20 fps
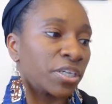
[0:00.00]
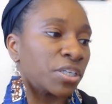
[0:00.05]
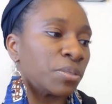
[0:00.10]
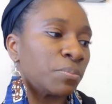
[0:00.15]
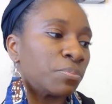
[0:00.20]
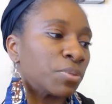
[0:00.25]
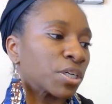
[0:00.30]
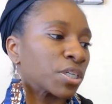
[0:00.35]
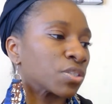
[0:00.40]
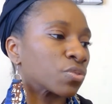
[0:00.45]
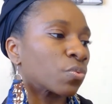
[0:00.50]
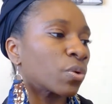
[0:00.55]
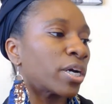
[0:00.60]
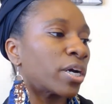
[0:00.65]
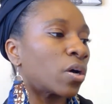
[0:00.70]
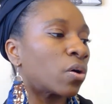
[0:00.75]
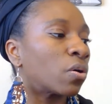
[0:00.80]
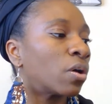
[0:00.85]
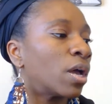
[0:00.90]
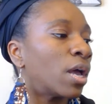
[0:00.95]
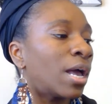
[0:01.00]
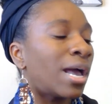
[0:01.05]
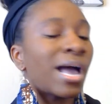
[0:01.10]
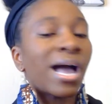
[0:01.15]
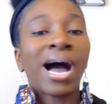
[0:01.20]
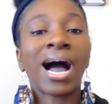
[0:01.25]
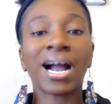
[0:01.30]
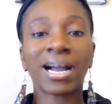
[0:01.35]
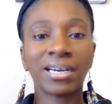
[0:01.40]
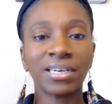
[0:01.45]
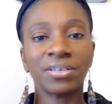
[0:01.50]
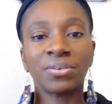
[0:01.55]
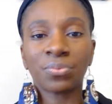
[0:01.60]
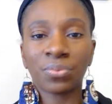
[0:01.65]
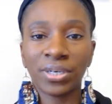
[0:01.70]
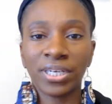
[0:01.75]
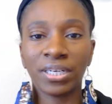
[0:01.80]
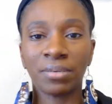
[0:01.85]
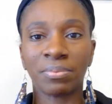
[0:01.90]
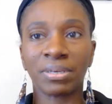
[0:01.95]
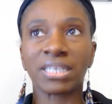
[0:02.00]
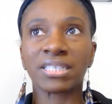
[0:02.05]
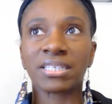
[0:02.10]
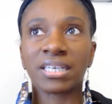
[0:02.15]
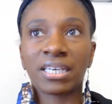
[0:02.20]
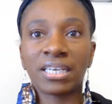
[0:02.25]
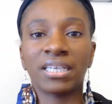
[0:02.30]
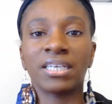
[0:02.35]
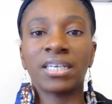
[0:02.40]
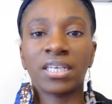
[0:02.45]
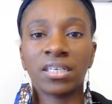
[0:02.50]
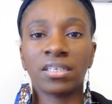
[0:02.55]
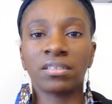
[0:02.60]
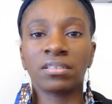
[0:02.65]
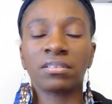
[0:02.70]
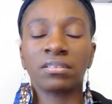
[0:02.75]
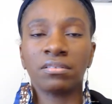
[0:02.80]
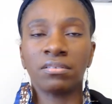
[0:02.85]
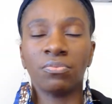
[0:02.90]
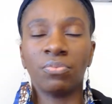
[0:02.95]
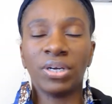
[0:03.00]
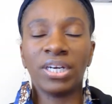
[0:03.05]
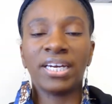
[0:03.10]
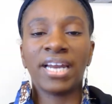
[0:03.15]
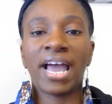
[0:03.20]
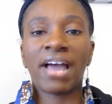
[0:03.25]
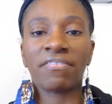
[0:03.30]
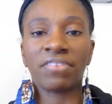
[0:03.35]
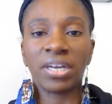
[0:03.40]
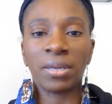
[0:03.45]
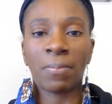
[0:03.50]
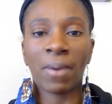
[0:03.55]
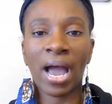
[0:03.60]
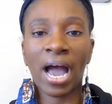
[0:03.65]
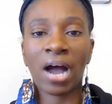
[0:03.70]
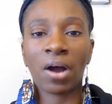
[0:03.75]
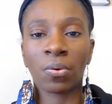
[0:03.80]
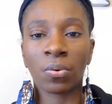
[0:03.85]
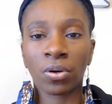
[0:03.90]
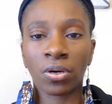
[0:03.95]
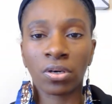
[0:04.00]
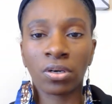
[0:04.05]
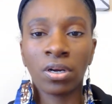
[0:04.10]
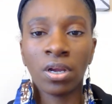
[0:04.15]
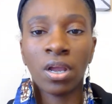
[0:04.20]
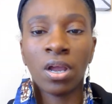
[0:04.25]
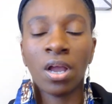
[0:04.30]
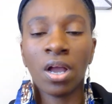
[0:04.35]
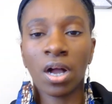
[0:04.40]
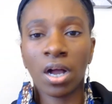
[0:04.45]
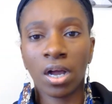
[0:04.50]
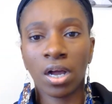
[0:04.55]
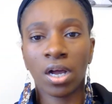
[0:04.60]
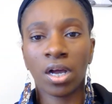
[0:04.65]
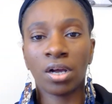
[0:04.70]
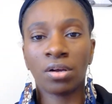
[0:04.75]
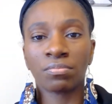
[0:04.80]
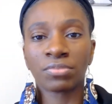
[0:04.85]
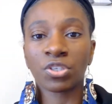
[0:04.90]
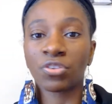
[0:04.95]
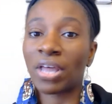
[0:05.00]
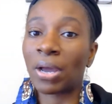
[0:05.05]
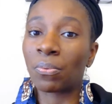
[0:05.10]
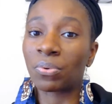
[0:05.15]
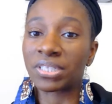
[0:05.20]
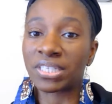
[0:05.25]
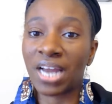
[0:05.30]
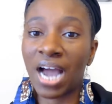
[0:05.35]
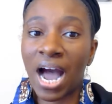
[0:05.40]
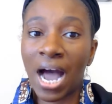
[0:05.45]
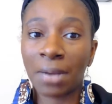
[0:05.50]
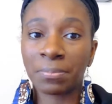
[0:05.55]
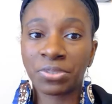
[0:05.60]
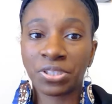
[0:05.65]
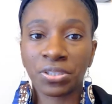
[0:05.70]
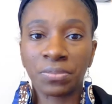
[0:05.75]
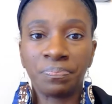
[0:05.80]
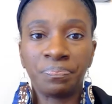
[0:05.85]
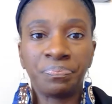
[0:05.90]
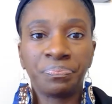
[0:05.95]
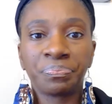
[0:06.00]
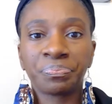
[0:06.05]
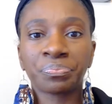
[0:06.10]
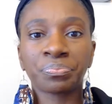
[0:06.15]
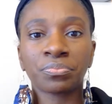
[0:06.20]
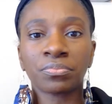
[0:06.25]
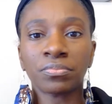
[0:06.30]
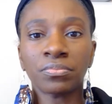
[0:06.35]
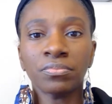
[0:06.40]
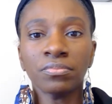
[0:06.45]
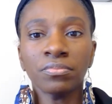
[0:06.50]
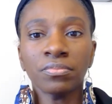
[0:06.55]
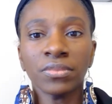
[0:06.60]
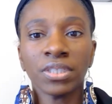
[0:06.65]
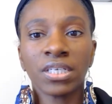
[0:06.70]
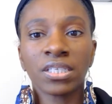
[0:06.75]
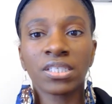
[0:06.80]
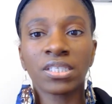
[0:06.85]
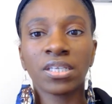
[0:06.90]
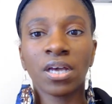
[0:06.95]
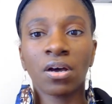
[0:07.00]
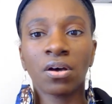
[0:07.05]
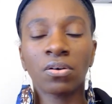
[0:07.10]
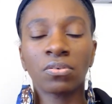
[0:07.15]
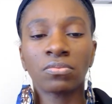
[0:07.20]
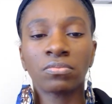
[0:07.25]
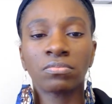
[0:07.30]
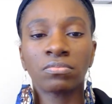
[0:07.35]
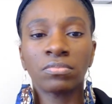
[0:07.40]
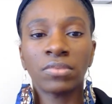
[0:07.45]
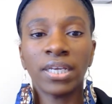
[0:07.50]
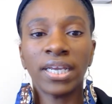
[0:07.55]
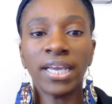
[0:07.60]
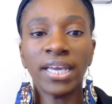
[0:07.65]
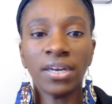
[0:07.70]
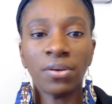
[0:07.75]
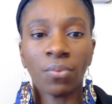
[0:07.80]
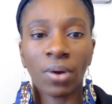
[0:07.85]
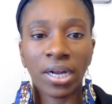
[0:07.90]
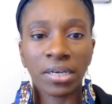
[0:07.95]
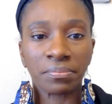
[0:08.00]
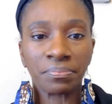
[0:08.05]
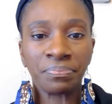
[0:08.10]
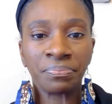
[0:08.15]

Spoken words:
good book as well. I couldn't read it because again, we didn't have any power. So that wasn't an option. So anyway,